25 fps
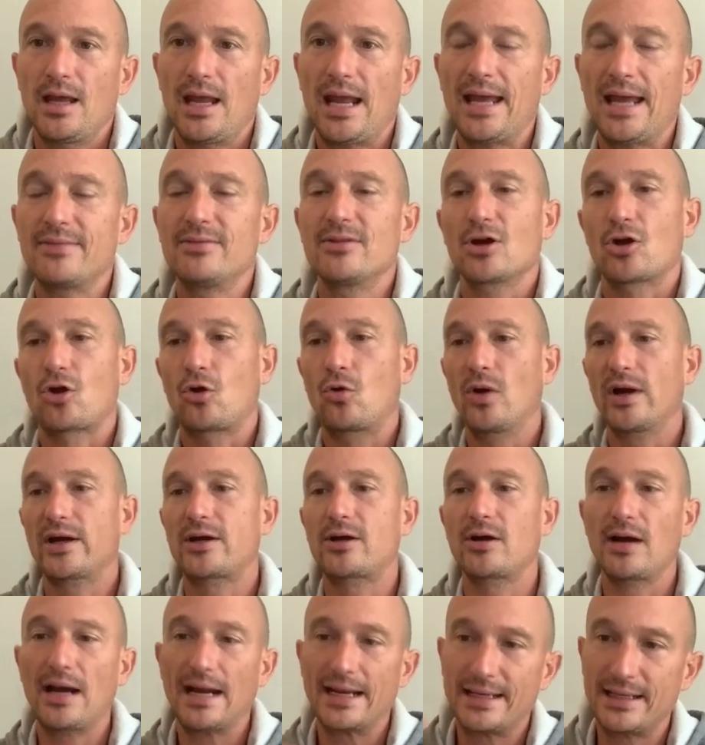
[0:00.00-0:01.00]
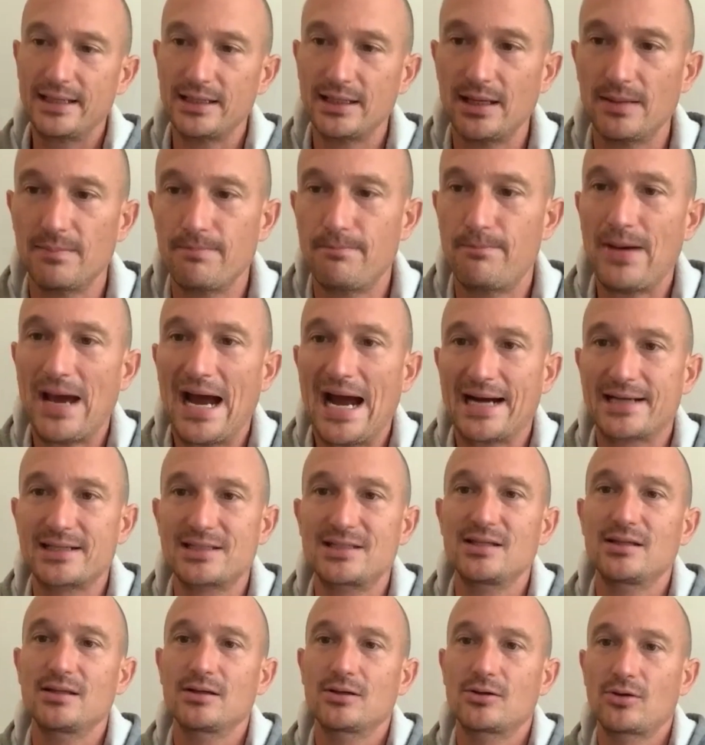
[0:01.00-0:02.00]
and the quicker I can get back
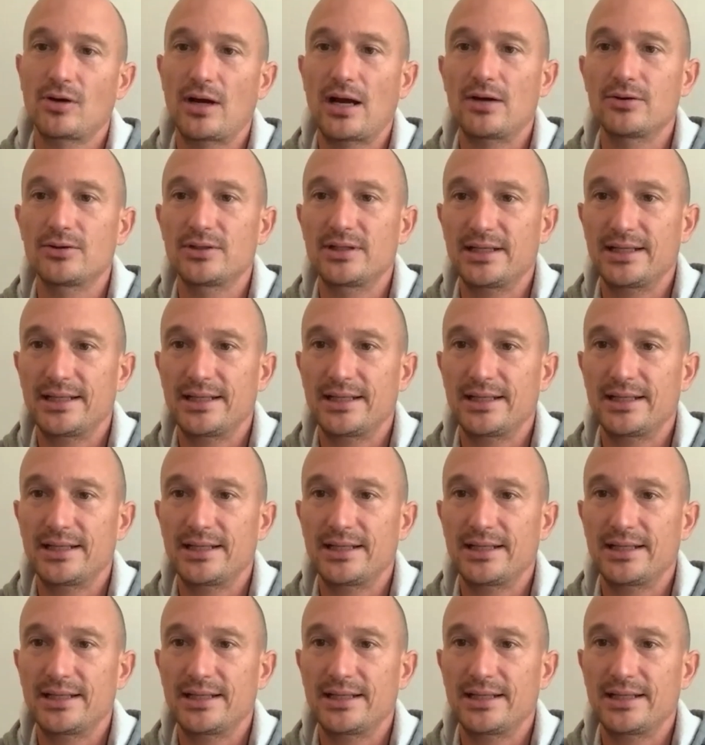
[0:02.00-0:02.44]
to the ground